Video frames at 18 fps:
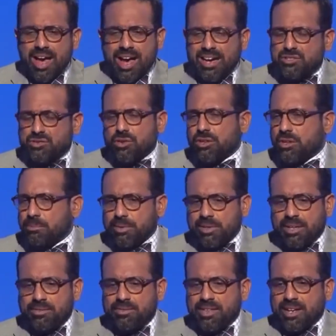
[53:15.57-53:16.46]
I strongly
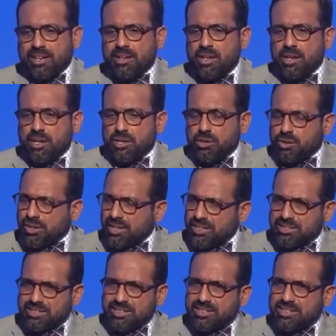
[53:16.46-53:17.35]
believe that your
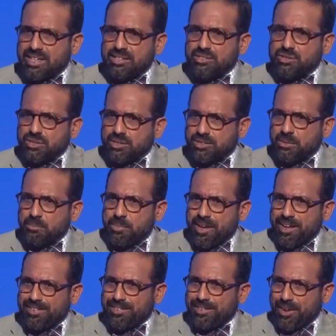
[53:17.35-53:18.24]
kid's success shouldn't
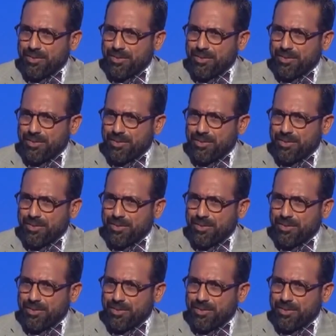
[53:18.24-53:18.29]
depend